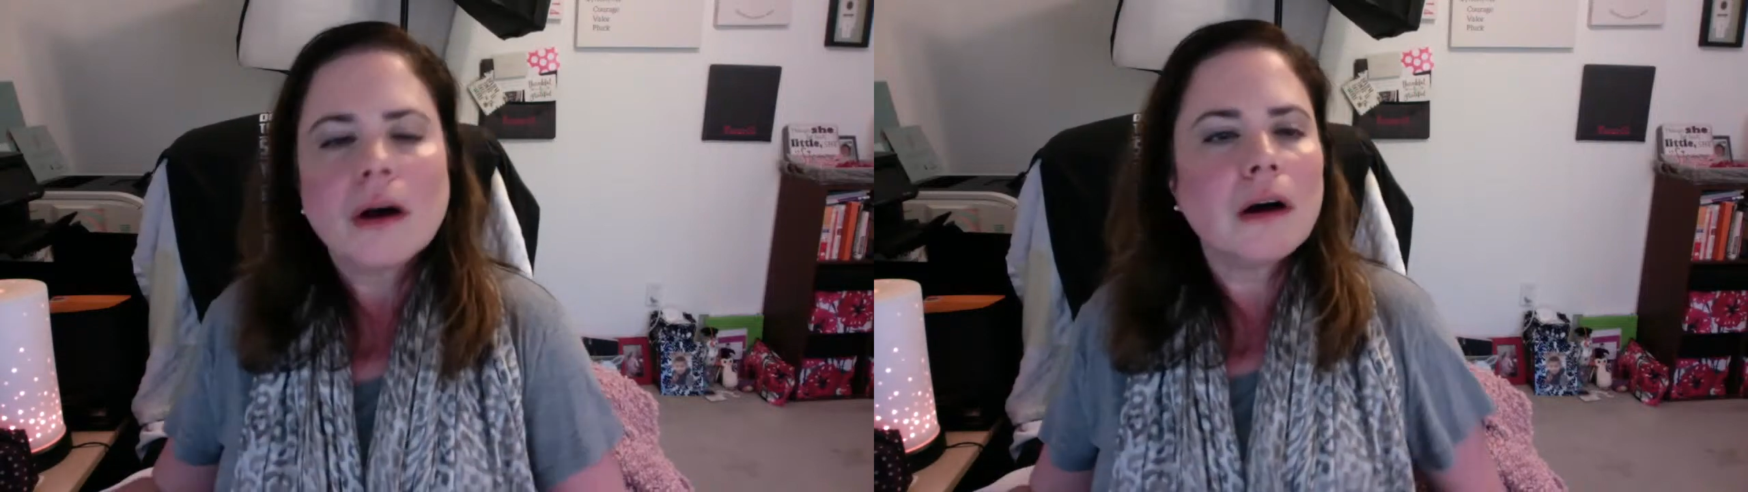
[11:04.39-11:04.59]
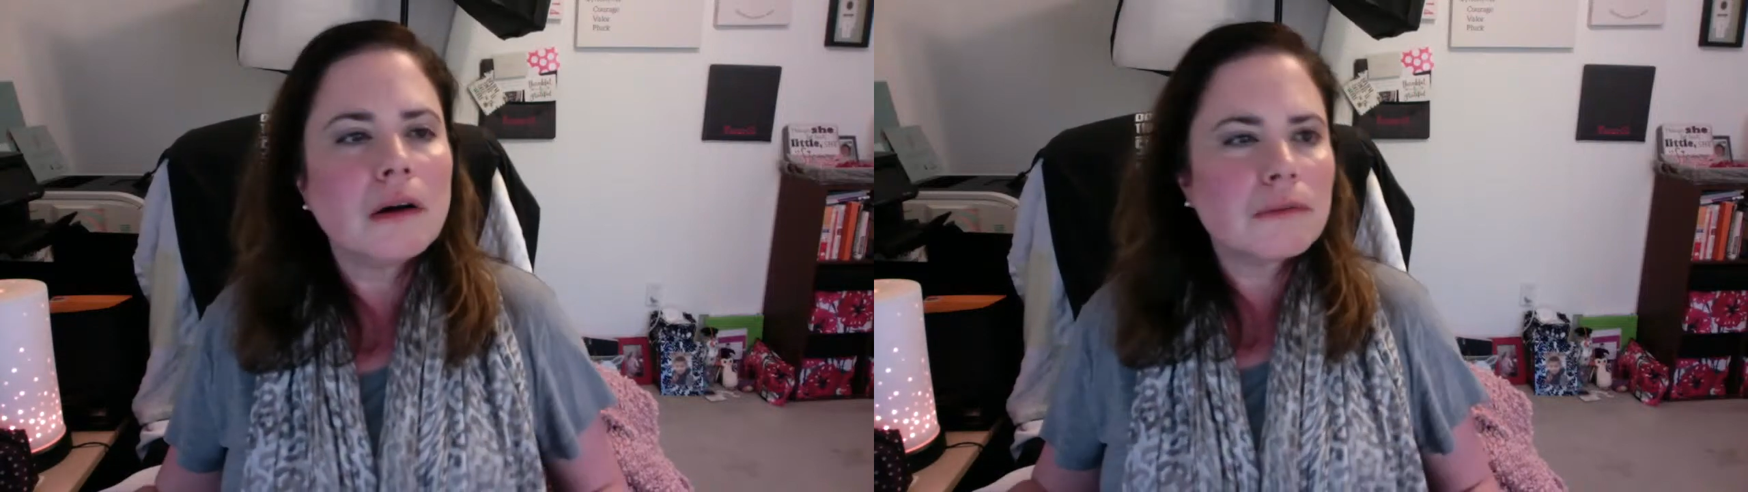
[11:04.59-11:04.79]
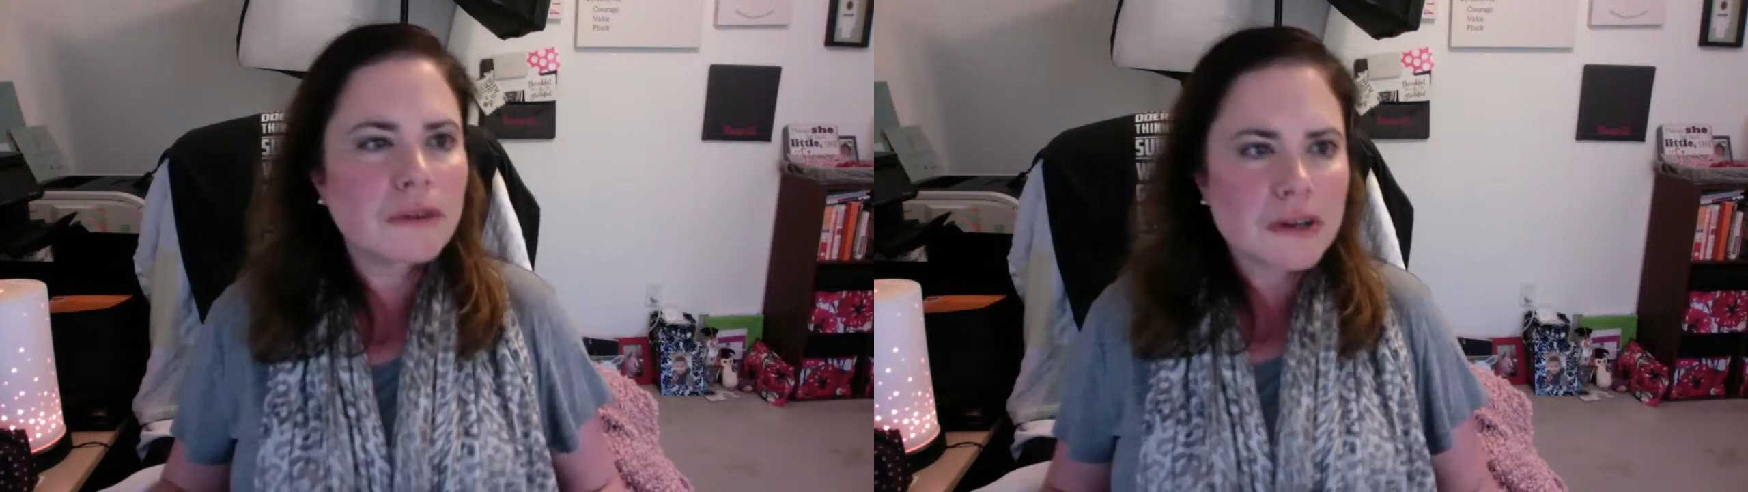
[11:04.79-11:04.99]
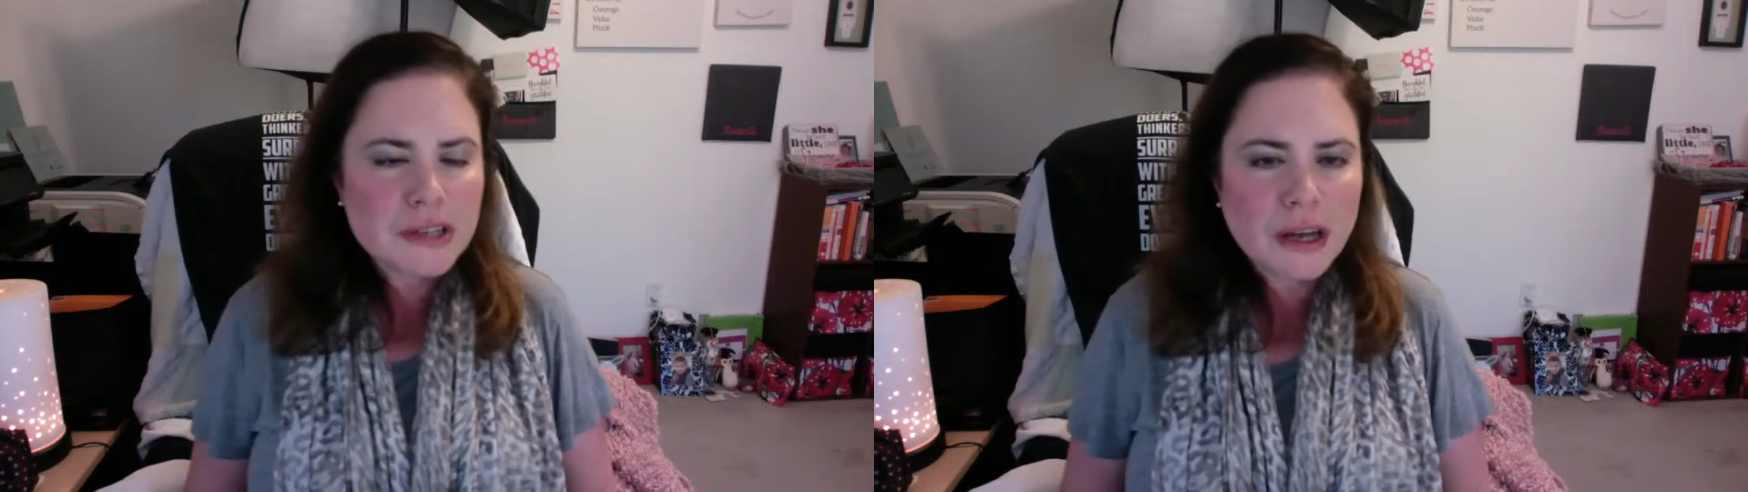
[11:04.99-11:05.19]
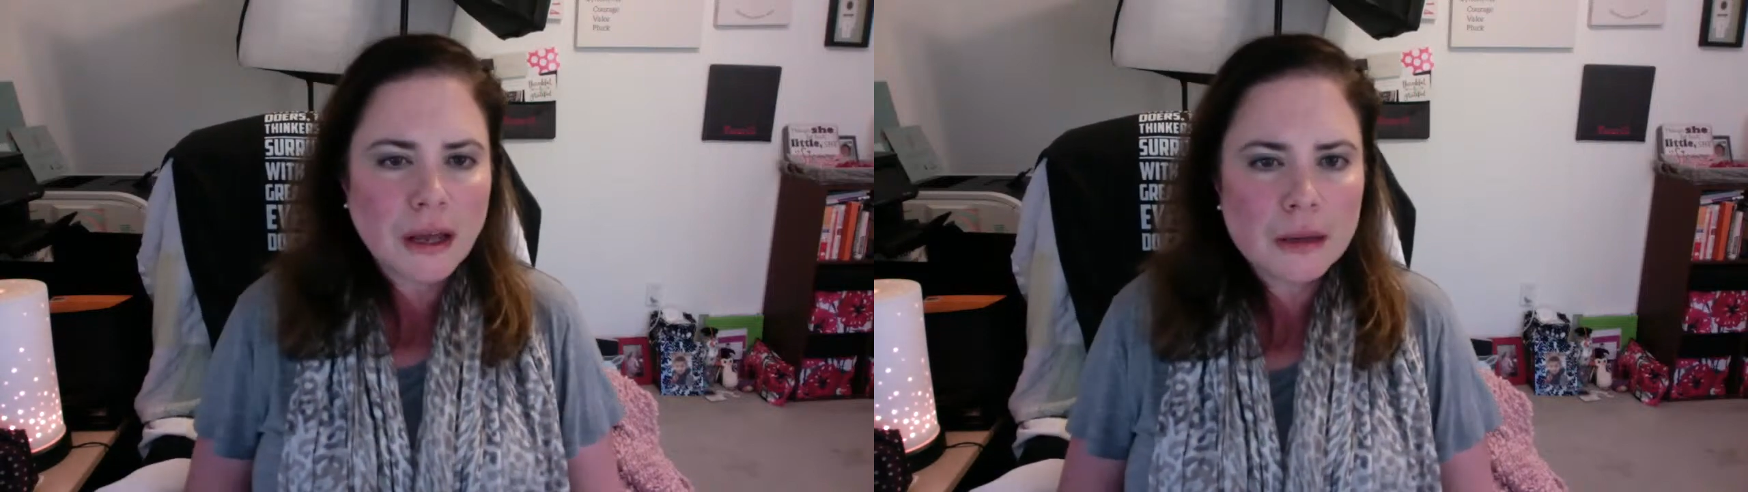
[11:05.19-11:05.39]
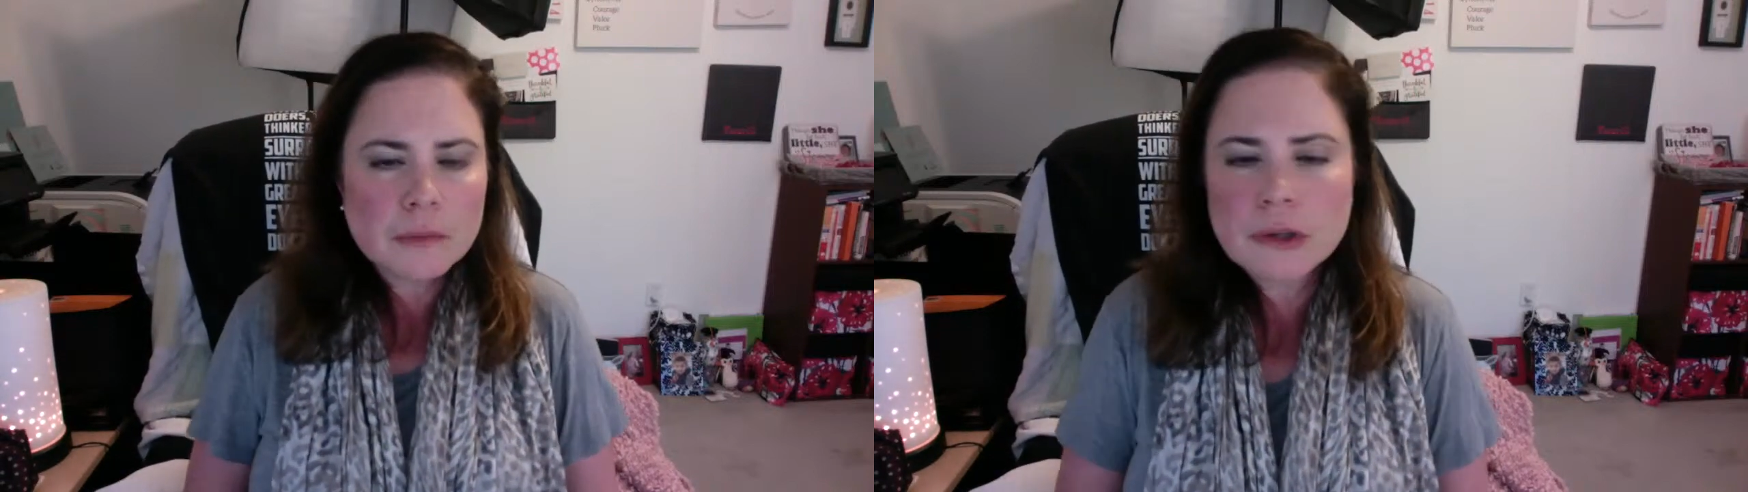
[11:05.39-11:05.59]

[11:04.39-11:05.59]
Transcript: Over time,